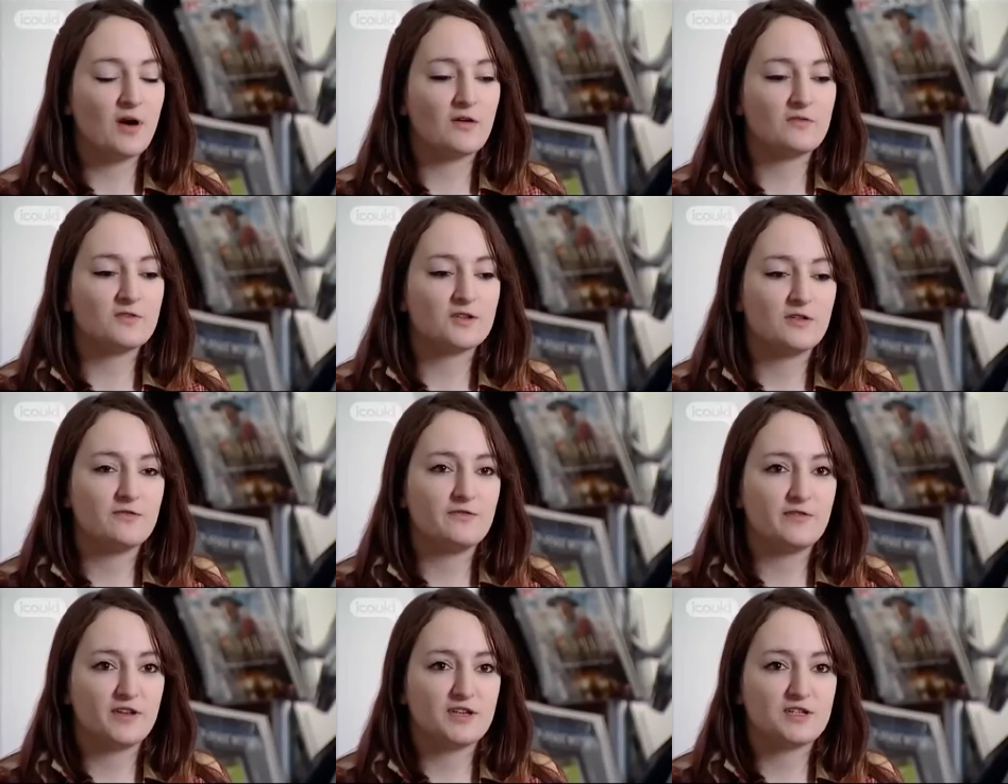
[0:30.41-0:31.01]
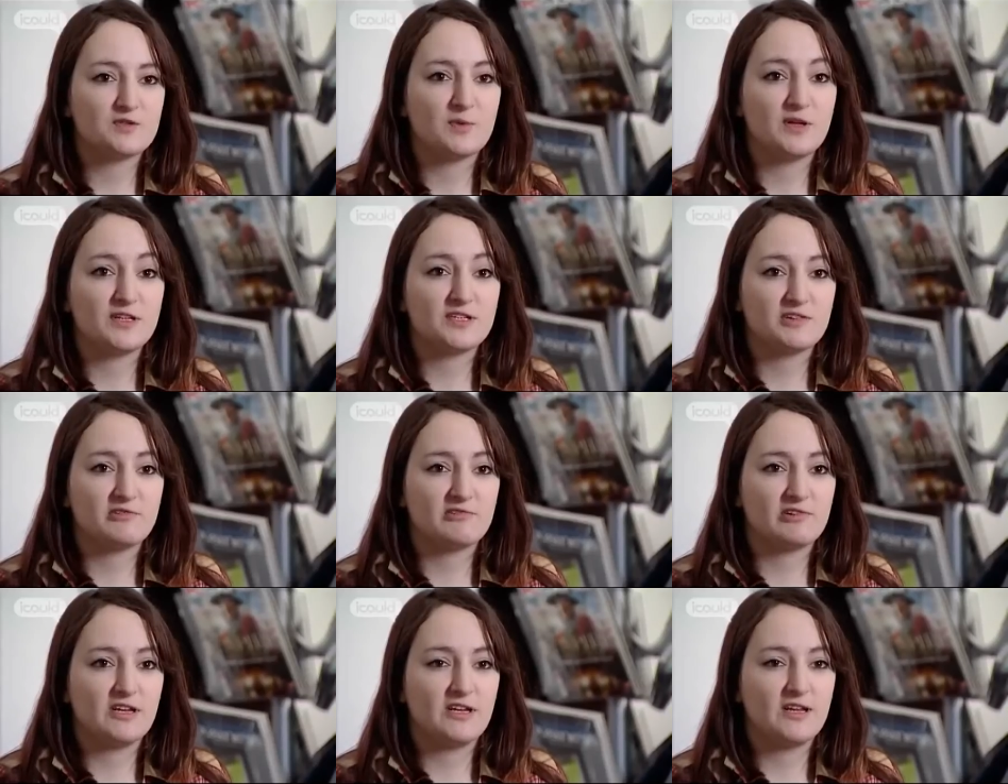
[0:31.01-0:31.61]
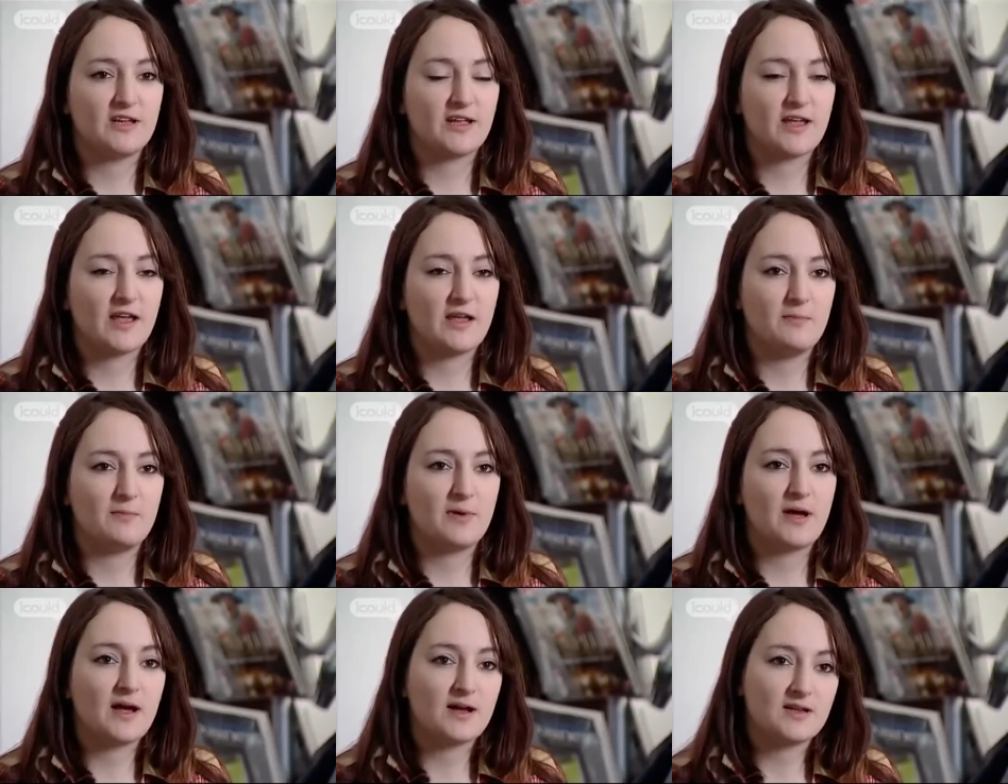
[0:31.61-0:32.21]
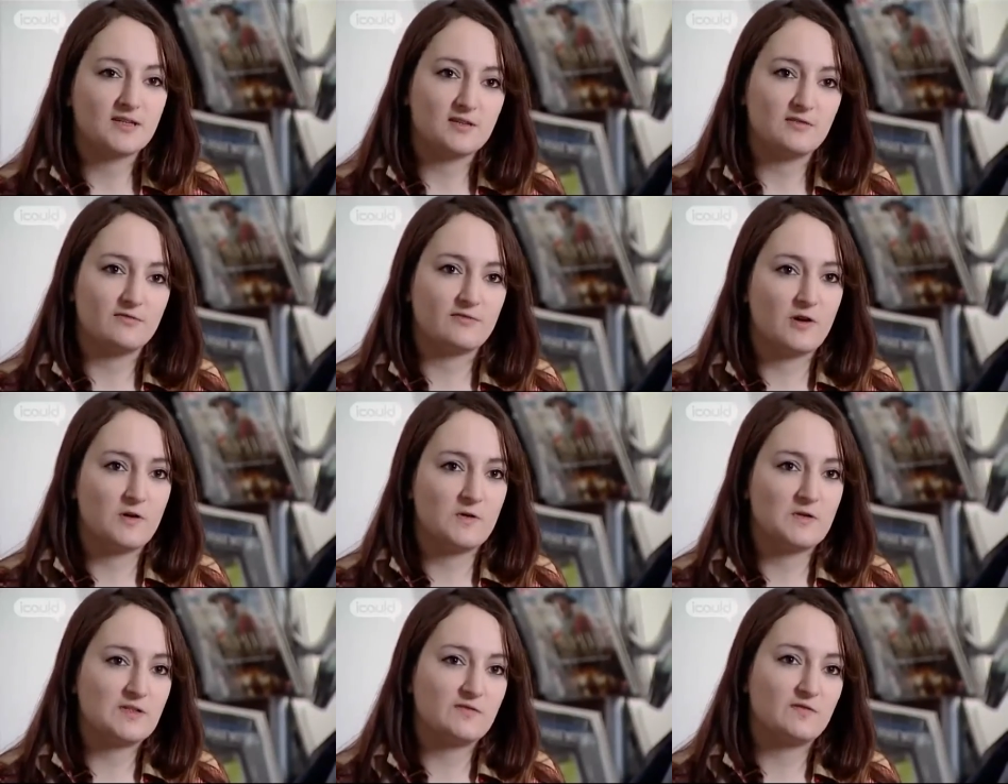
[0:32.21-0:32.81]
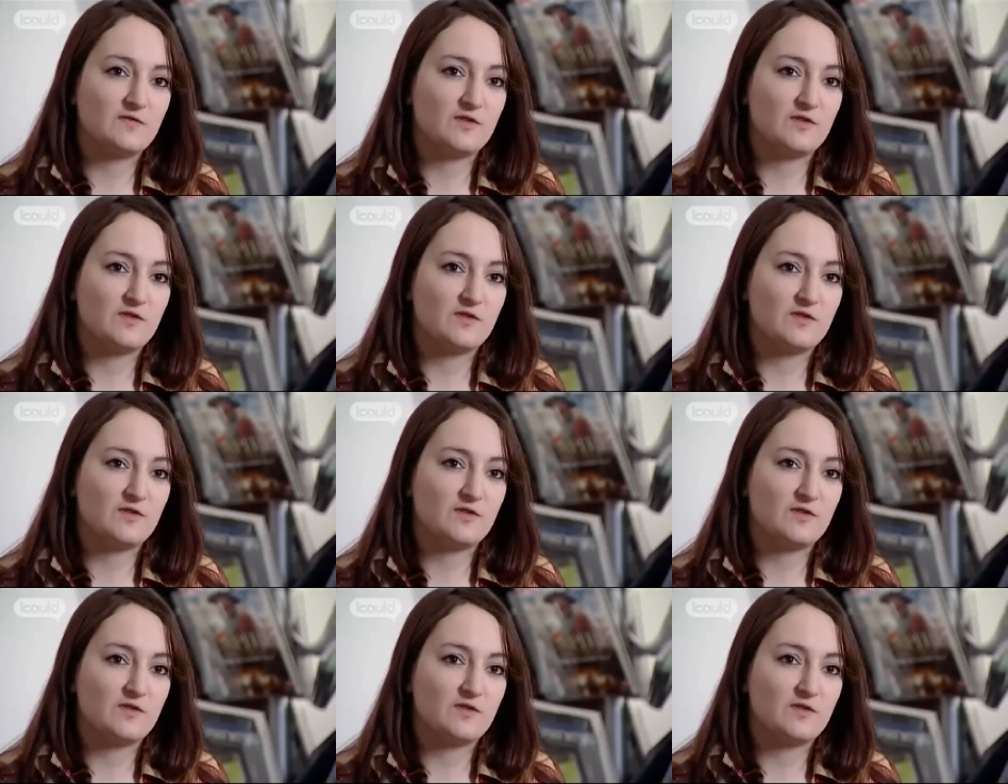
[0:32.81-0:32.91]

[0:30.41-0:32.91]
after I finished my degree, I came back to the role. I was